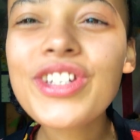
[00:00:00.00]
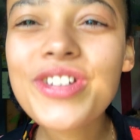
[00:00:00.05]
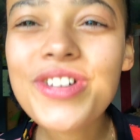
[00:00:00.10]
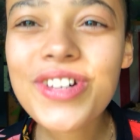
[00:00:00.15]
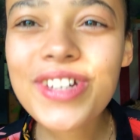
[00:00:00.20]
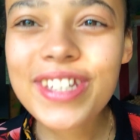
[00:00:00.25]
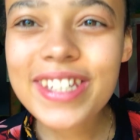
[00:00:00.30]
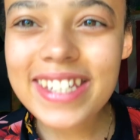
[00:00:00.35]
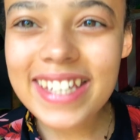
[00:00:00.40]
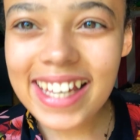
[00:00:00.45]

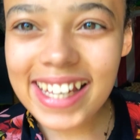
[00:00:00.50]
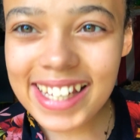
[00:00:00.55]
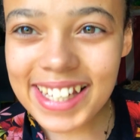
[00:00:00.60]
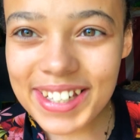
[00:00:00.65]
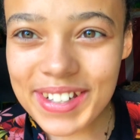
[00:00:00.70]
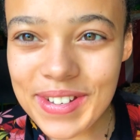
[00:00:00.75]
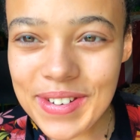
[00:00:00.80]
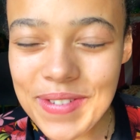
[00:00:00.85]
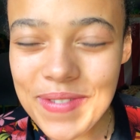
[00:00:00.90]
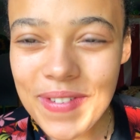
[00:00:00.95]
Good day,
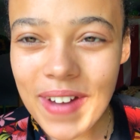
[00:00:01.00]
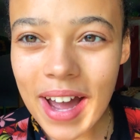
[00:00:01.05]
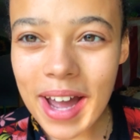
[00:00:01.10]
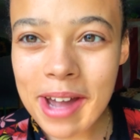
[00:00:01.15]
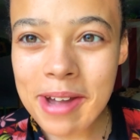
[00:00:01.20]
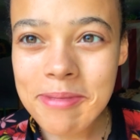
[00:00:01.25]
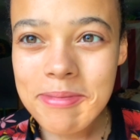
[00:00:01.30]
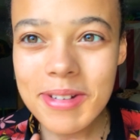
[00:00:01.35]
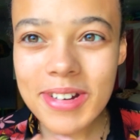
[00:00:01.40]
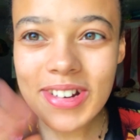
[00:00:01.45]
good
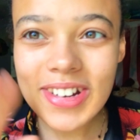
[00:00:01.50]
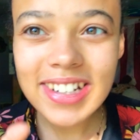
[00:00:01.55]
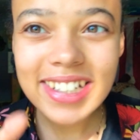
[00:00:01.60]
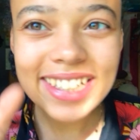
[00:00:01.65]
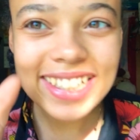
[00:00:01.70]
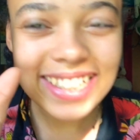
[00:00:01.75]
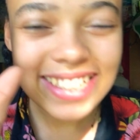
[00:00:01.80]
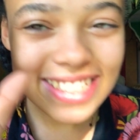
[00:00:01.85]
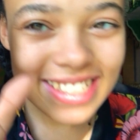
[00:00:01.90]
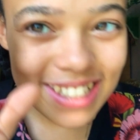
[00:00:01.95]
viber.
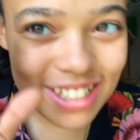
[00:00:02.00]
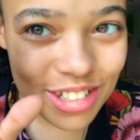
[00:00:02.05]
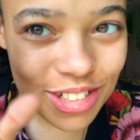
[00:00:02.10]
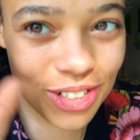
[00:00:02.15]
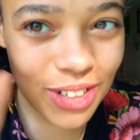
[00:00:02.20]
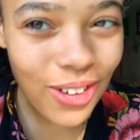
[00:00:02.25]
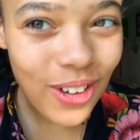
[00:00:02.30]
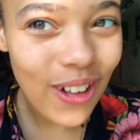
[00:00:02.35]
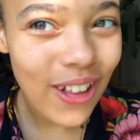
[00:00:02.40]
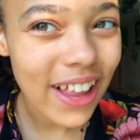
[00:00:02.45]
It is your
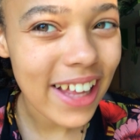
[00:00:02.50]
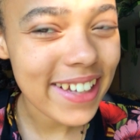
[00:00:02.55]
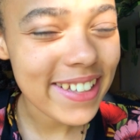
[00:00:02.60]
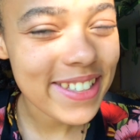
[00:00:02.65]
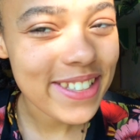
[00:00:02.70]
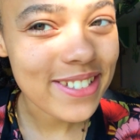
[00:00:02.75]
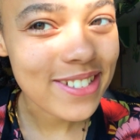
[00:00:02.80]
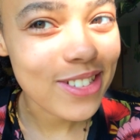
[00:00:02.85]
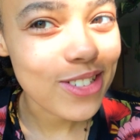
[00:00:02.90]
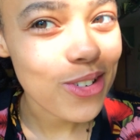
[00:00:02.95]
girl
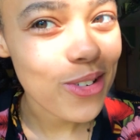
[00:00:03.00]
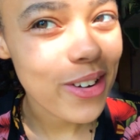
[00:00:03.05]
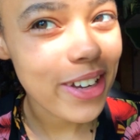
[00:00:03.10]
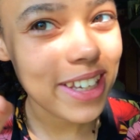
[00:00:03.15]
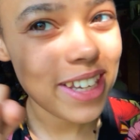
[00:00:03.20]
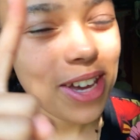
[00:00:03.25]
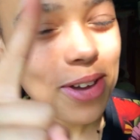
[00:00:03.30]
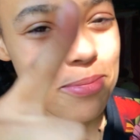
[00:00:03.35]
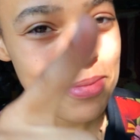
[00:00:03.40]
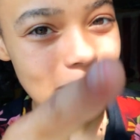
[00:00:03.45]
Ask
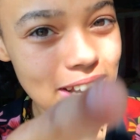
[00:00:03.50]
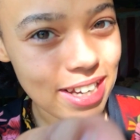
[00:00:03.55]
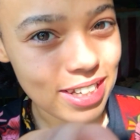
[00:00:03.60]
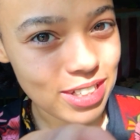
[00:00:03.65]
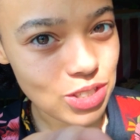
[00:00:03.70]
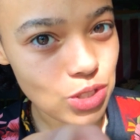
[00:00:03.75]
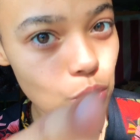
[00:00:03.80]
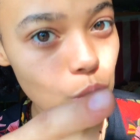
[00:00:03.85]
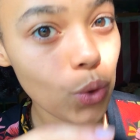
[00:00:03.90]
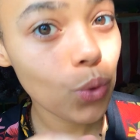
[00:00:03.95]
Joy coming
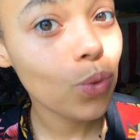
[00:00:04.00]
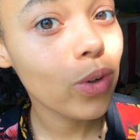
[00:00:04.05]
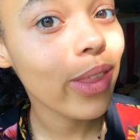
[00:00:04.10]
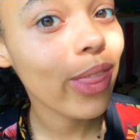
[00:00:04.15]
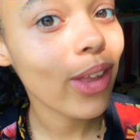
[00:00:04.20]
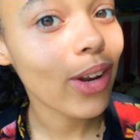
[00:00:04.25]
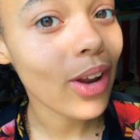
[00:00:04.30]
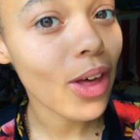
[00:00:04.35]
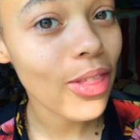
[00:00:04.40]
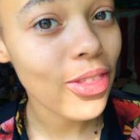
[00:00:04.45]
at you
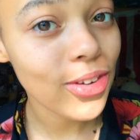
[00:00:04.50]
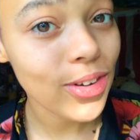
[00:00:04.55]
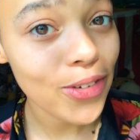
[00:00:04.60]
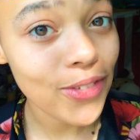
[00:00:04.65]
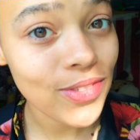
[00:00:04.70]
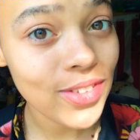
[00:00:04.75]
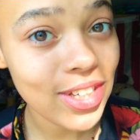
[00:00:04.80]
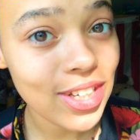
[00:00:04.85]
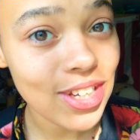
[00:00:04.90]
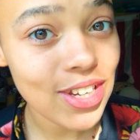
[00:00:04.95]
with another
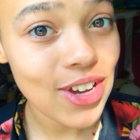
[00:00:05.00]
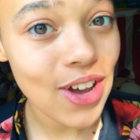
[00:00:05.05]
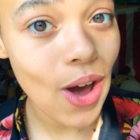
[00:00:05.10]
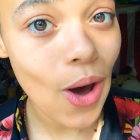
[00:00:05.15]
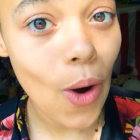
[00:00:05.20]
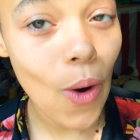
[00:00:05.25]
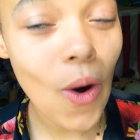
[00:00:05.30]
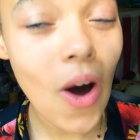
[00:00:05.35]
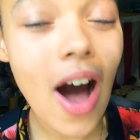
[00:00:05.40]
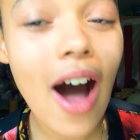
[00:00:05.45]

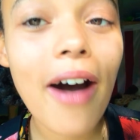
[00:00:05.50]
video.